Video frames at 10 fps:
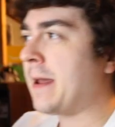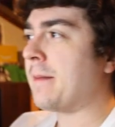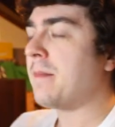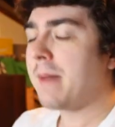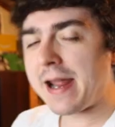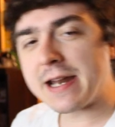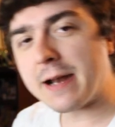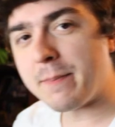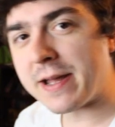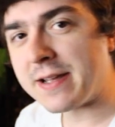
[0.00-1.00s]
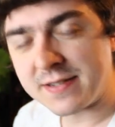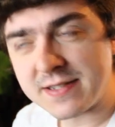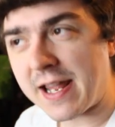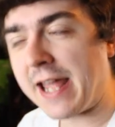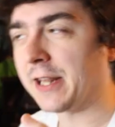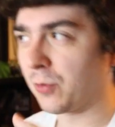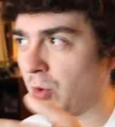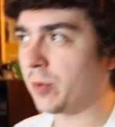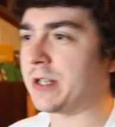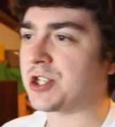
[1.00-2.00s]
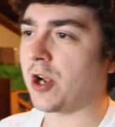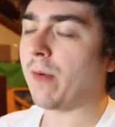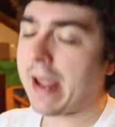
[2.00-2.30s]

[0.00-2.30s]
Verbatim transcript: Made in Abyss, and The RWBY Show.